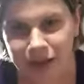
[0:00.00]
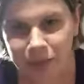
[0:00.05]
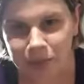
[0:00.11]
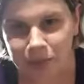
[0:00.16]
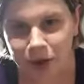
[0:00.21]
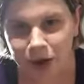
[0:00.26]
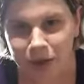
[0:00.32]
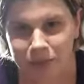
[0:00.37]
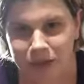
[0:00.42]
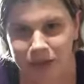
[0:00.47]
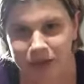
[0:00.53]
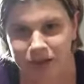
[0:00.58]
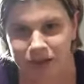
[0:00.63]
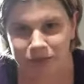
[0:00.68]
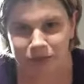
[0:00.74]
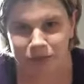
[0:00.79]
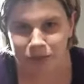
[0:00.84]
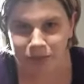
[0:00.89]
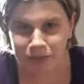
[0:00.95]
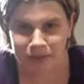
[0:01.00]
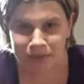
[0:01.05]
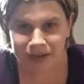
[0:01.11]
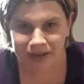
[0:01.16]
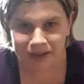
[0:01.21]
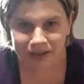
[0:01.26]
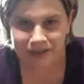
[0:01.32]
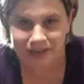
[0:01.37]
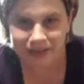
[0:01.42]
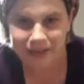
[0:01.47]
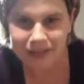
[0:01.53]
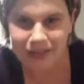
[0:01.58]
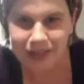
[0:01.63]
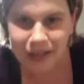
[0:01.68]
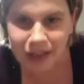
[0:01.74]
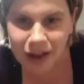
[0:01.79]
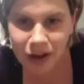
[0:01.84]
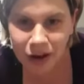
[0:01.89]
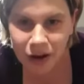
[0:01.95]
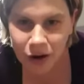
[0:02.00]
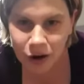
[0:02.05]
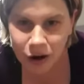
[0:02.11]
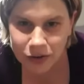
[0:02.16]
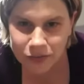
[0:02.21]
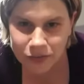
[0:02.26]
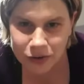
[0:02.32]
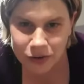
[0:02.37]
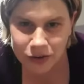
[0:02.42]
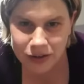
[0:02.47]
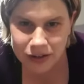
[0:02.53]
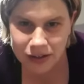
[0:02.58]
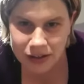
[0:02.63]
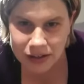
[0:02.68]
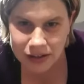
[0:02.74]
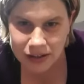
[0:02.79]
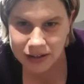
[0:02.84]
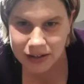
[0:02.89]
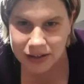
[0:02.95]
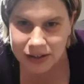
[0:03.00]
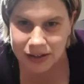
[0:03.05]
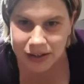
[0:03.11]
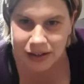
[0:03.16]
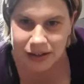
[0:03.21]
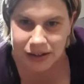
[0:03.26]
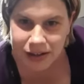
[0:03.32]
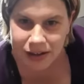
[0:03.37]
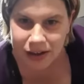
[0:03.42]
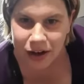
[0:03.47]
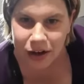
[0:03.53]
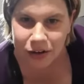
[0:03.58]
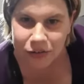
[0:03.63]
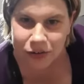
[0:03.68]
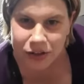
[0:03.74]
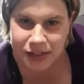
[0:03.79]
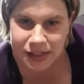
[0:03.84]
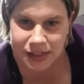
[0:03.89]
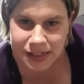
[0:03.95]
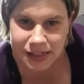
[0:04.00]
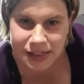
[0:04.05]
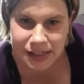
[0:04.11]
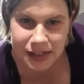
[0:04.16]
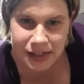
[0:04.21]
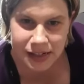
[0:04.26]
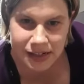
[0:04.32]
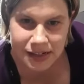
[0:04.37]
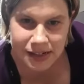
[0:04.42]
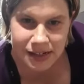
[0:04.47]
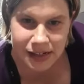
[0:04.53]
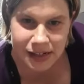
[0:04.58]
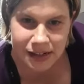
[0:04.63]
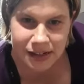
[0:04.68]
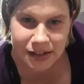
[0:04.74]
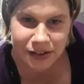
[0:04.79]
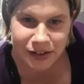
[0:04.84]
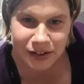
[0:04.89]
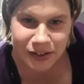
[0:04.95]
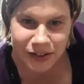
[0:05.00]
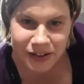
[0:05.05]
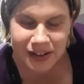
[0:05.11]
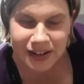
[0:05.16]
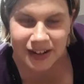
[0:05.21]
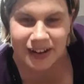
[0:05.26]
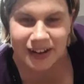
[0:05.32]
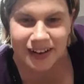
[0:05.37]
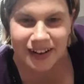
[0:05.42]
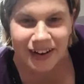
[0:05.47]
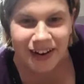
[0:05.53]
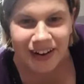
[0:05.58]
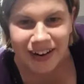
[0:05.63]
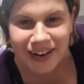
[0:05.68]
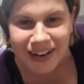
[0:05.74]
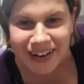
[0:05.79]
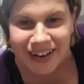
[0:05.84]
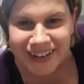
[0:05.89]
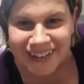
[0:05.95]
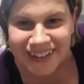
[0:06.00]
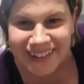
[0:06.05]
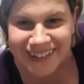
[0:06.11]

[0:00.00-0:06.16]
But I'm here if you want me. I've got it in a 6. Send it on holiday. Ah.